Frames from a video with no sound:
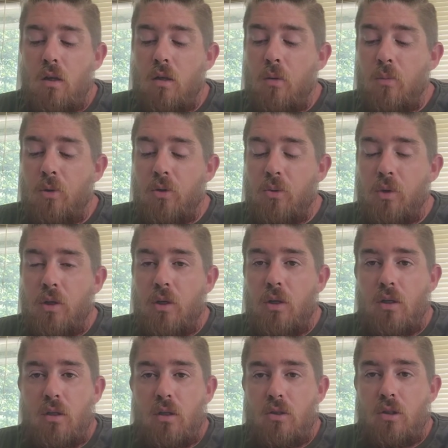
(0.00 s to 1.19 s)
Number 3
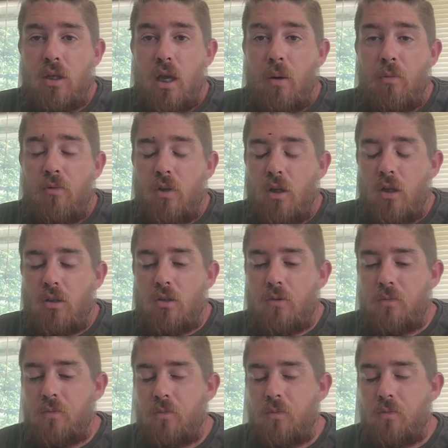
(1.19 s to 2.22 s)
is your camouflage.